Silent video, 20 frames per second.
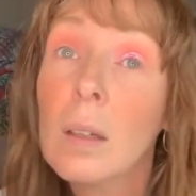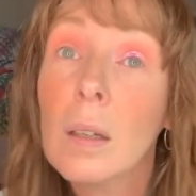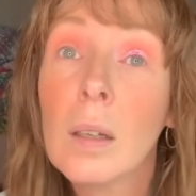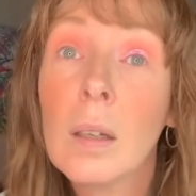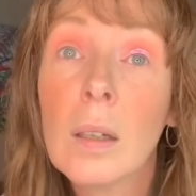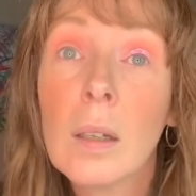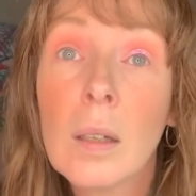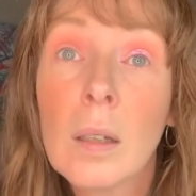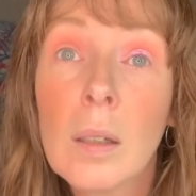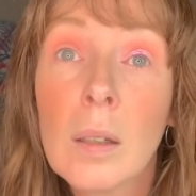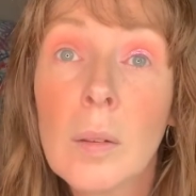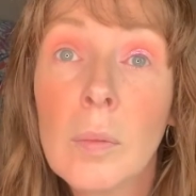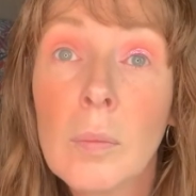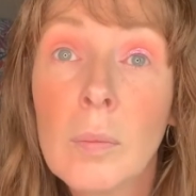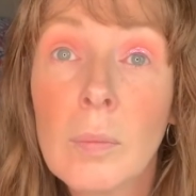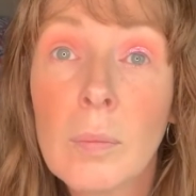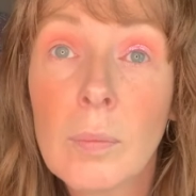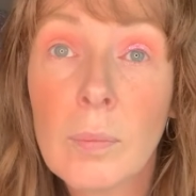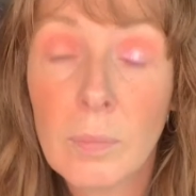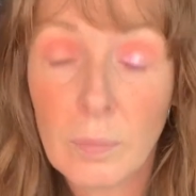
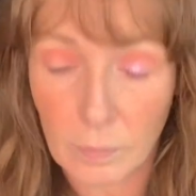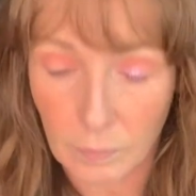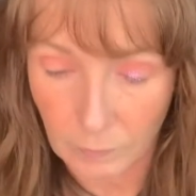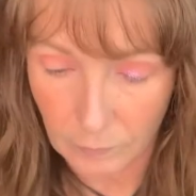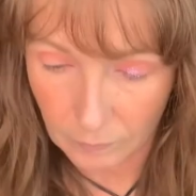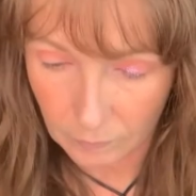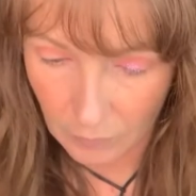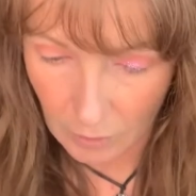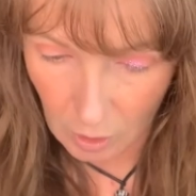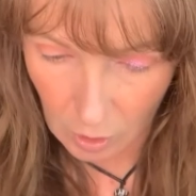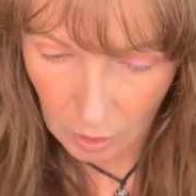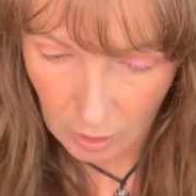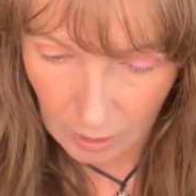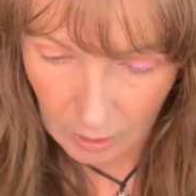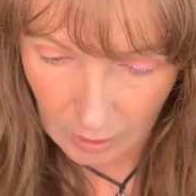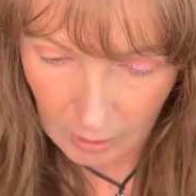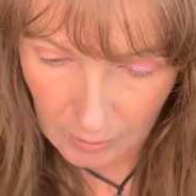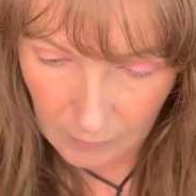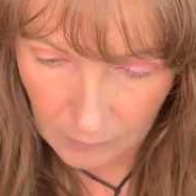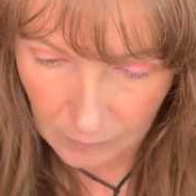Um,
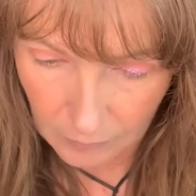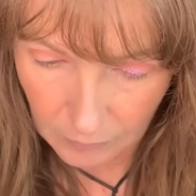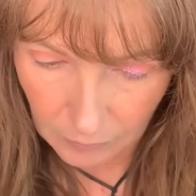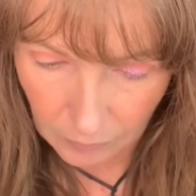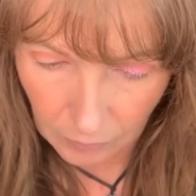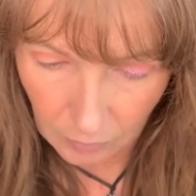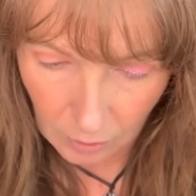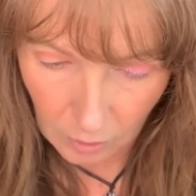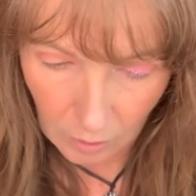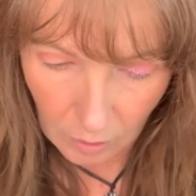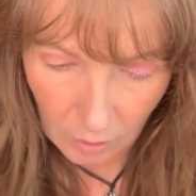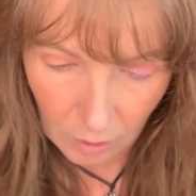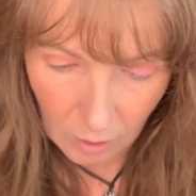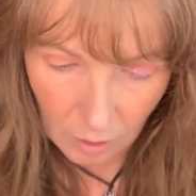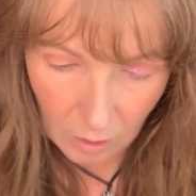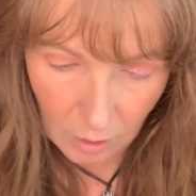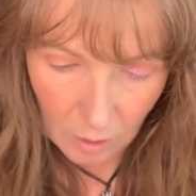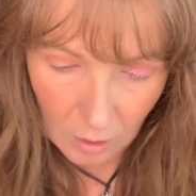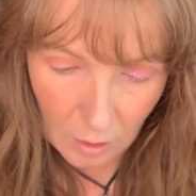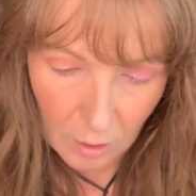okay,
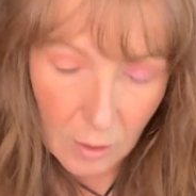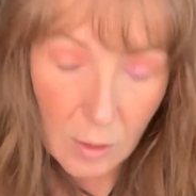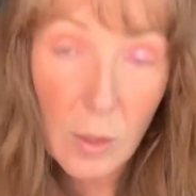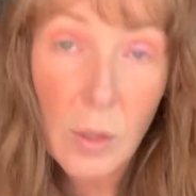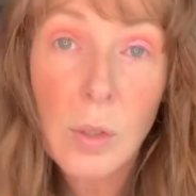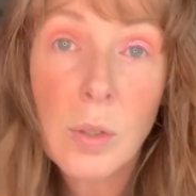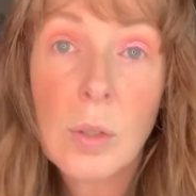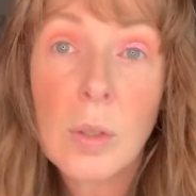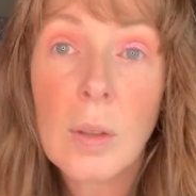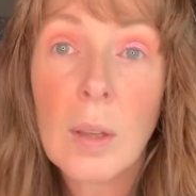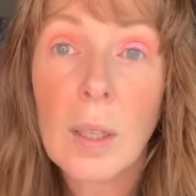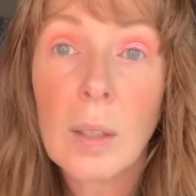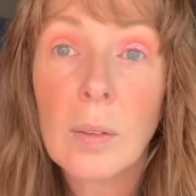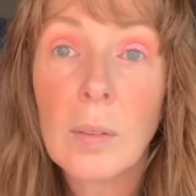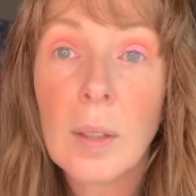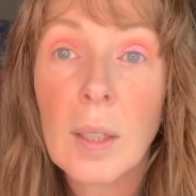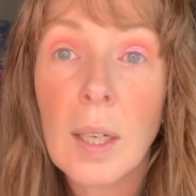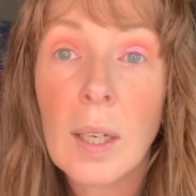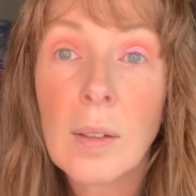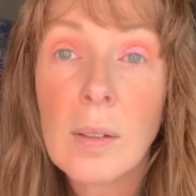so I'll do that on
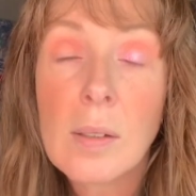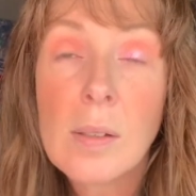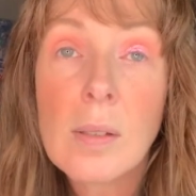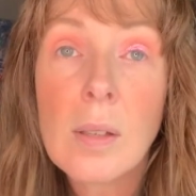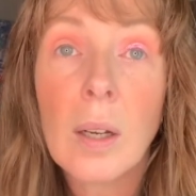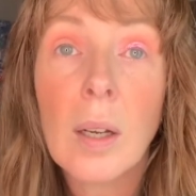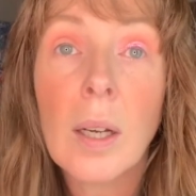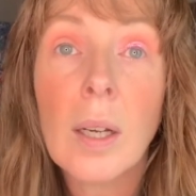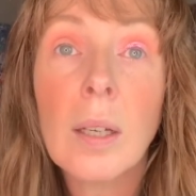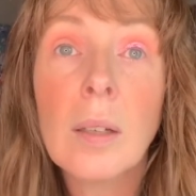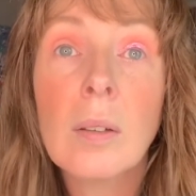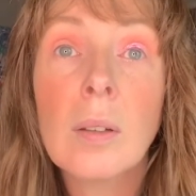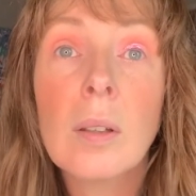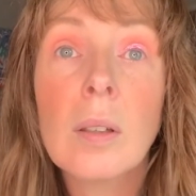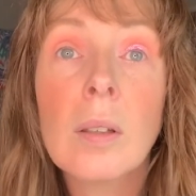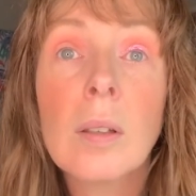the other side.